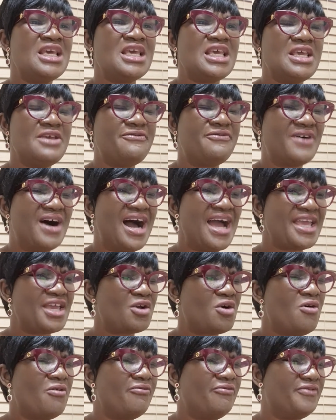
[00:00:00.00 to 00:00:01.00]
If I
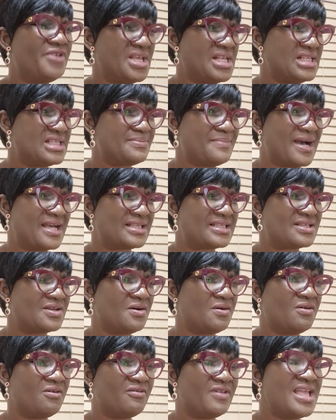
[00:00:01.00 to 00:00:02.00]
convince
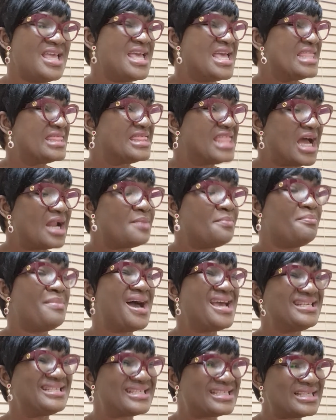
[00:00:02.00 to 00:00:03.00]
myself that
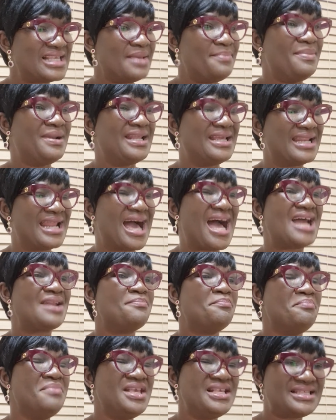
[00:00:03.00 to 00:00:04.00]
my sibling had
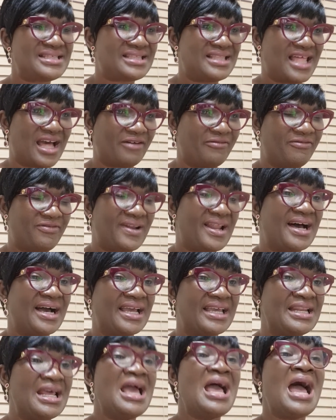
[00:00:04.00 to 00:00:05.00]
missed that
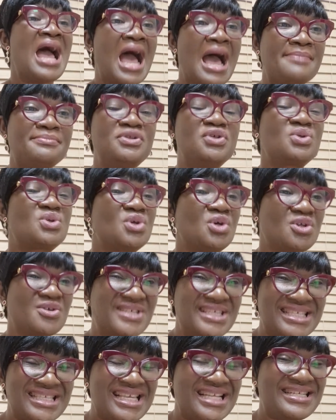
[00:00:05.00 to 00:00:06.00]
flight, I'm just going to
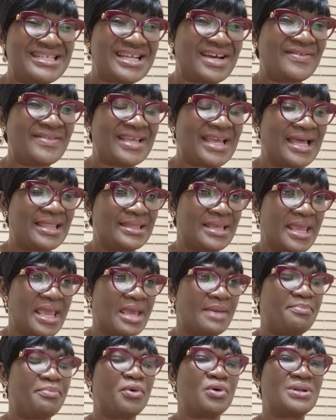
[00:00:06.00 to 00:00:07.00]
sit down there at the
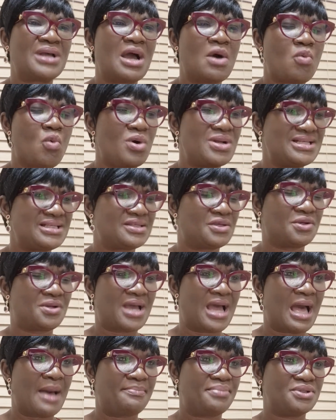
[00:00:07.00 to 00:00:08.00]
airport. And what is going to
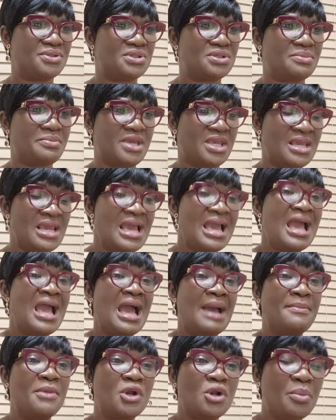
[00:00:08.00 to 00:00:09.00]
happen to me?
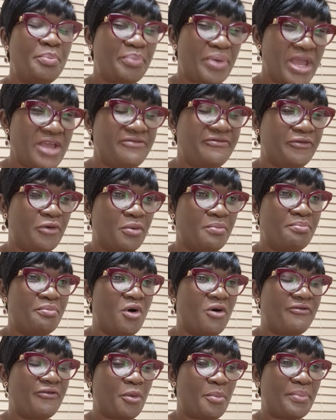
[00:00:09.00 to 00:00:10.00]
I'm going to pay for
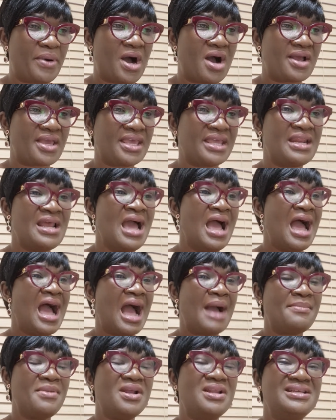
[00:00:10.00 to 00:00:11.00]
more for parking.
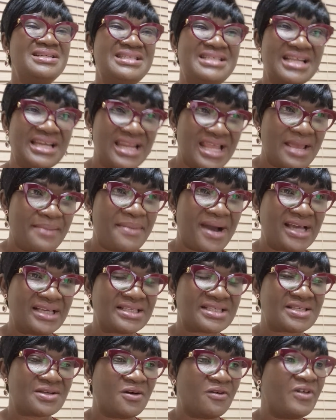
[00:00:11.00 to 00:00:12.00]
I'm going to delay
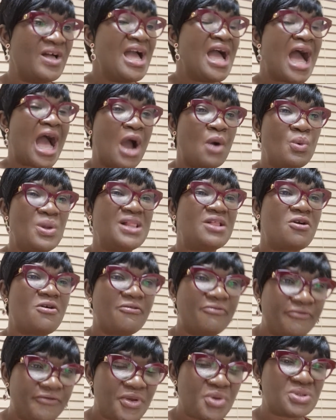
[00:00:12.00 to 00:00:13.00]
myself. I will
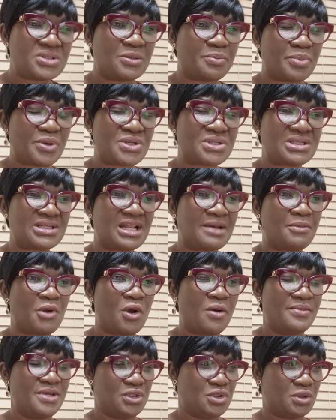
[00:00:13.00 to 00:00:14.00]
confuse the person I'm
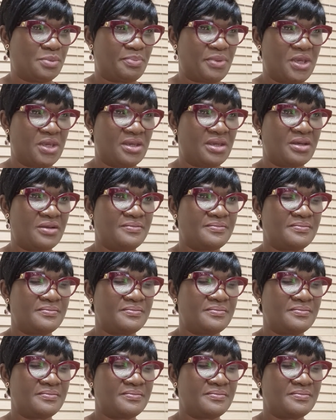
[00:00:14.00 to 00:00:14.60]
coming to pick.